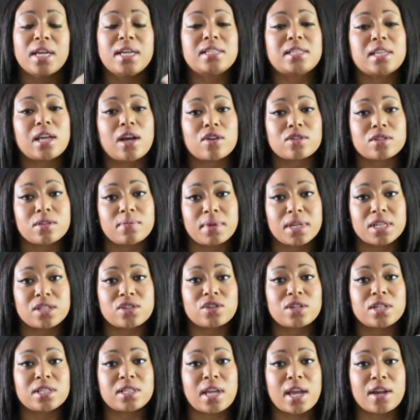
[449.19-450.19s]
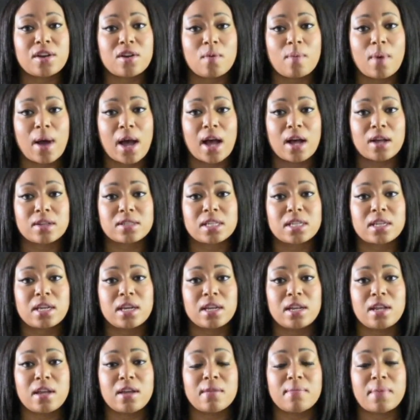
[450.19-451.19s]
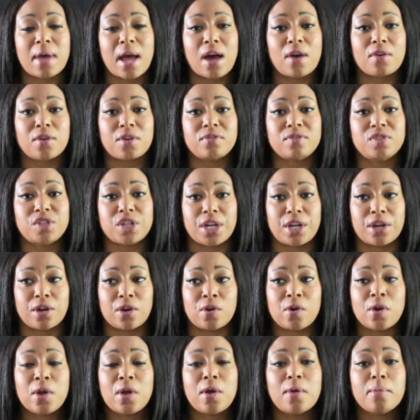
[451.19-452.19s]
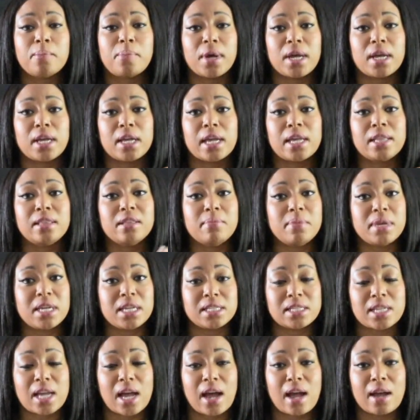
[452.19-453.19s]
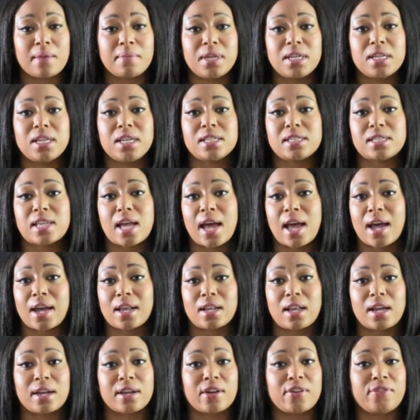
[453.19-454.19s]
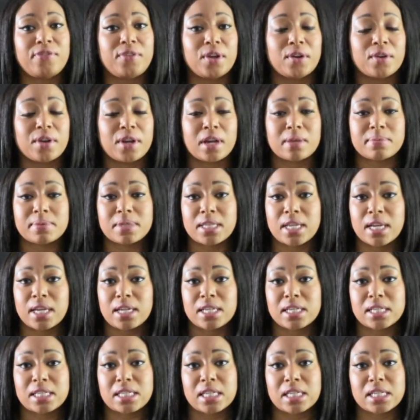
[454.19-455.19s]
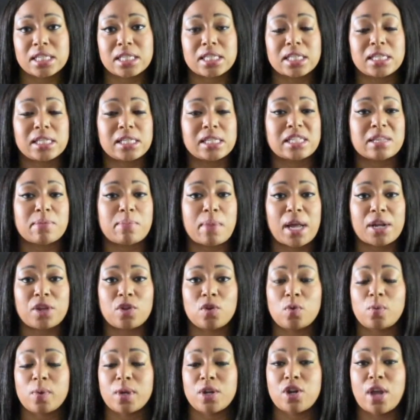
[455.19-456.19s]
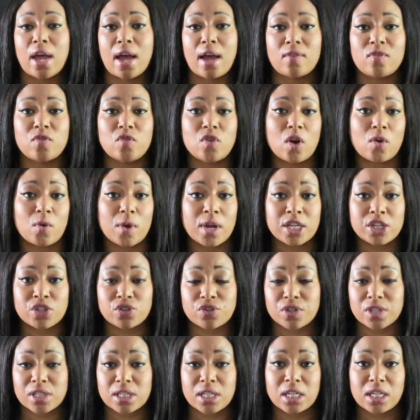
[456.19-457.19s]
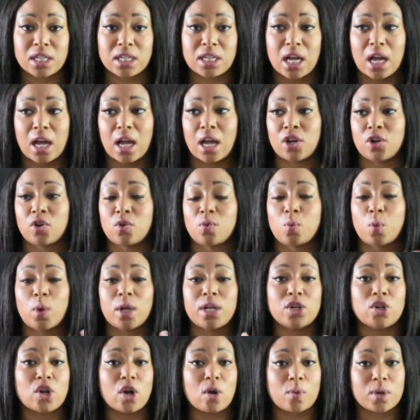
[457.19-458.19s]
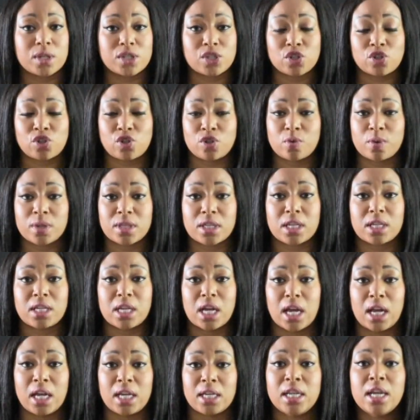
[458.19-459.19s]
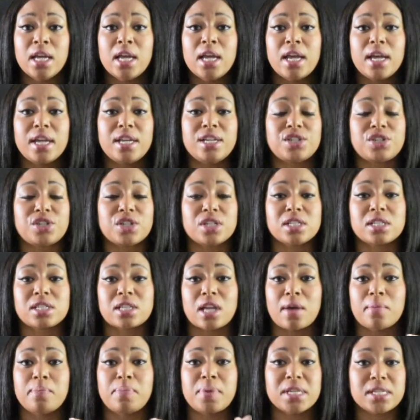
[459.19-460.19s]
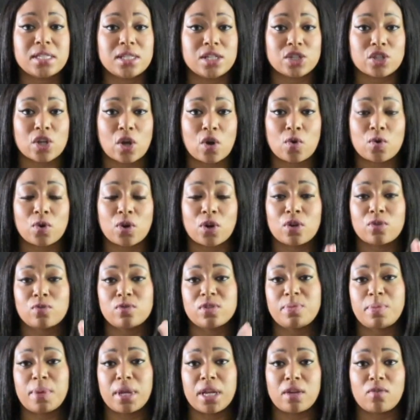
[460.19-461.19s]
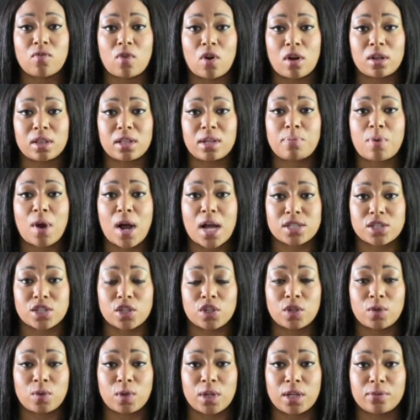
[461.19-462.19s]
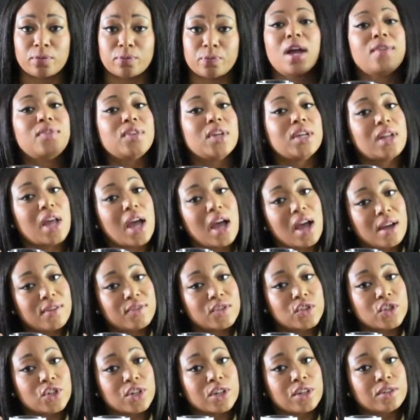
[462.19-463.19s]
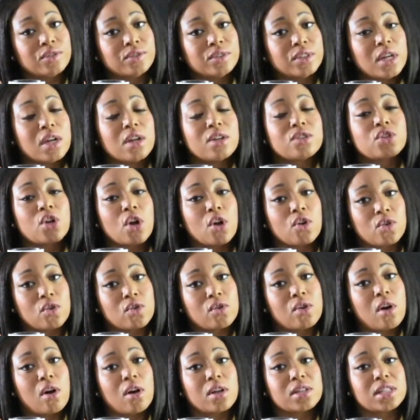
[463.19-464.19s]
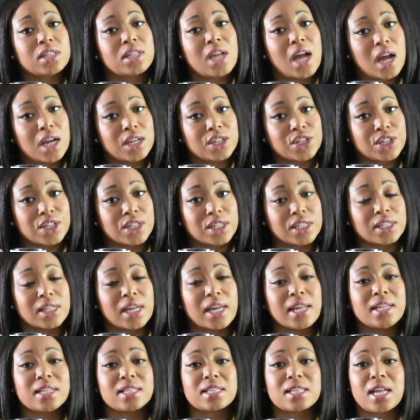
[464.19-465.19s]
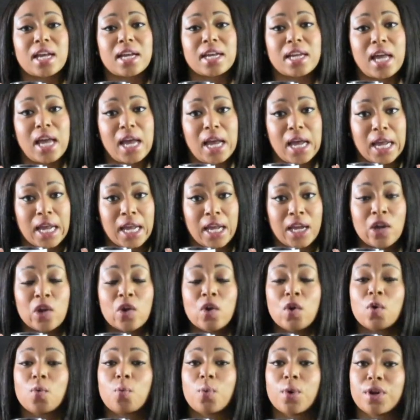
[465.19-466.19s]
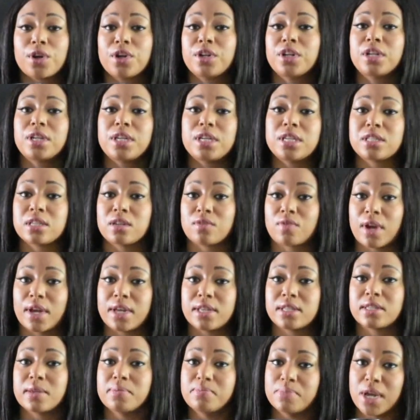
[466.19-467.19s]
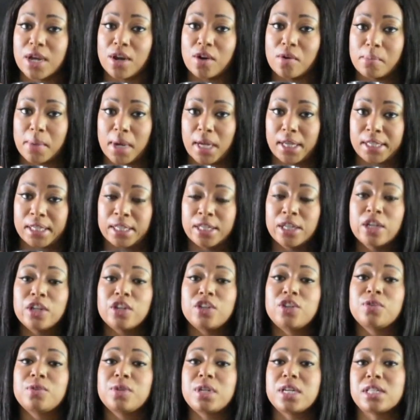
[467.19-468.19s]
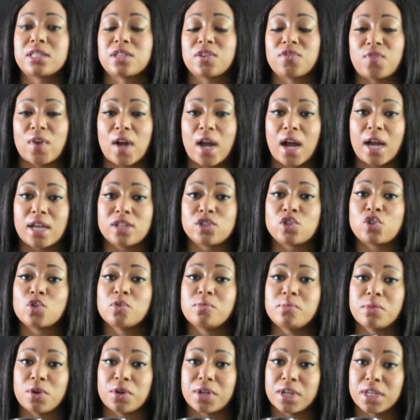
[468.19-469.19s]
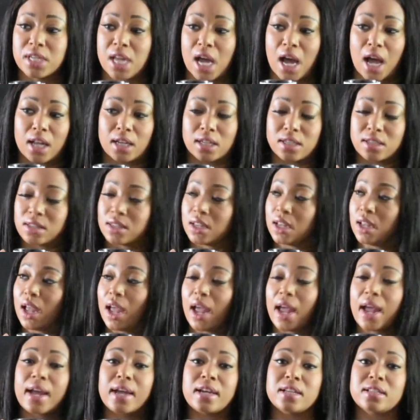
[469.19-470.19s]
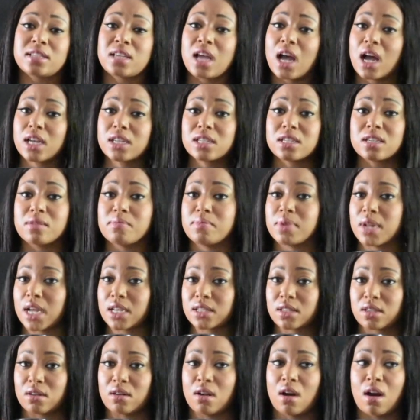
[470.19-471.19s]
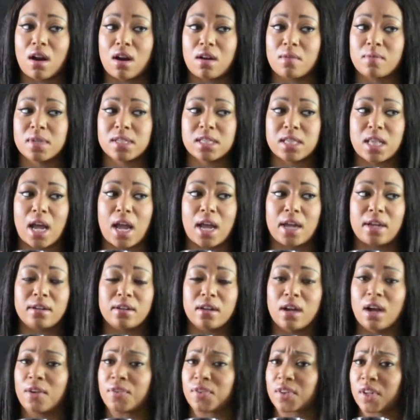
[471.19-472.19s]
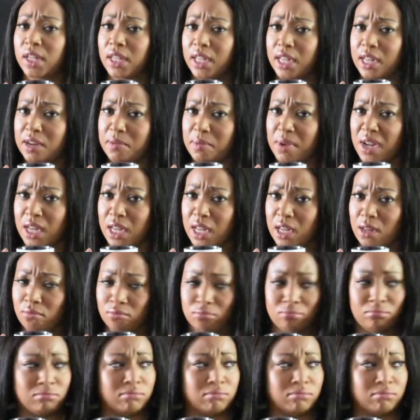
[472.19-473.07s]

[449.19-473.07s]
He tells him that it's going to take a while to get him out of jail, but in the meantime, he needs to act like a very upstanding citizen, somebody who wouldn't have no interest in a gun, who wouldn't know what to do with a gun. He's just a business owner who's being wrongly prosecuted. And then after, Turtle calls Tasha and it's like, hey, we're going to need to raise some bail money. You need to find $2 million. And Tasha, bless her heart, was like, of clean money?